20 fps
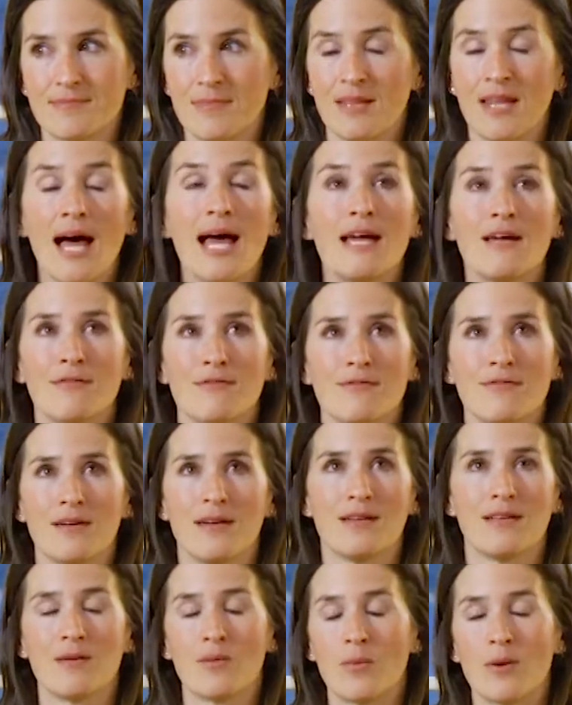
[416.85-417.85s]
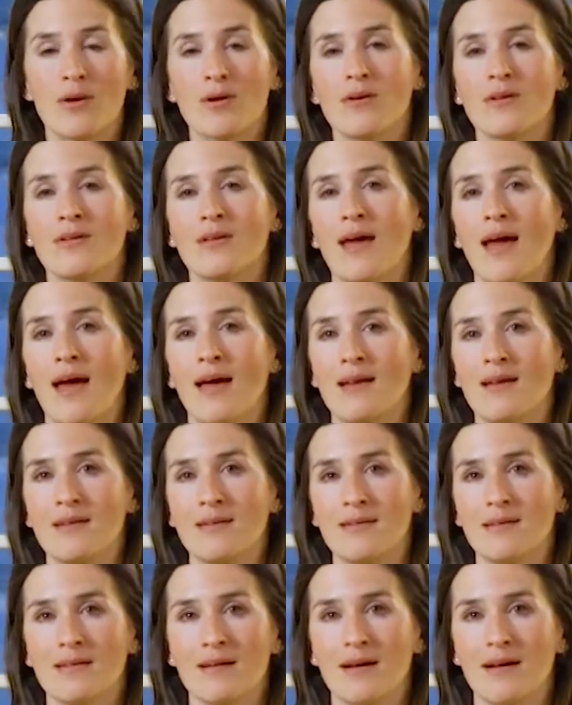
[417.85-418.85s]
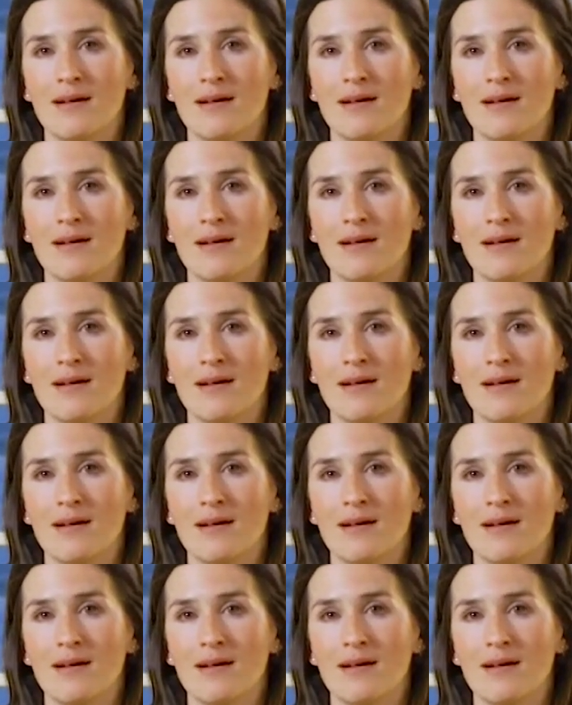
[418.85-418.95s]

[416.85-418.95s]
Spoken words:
life and the world and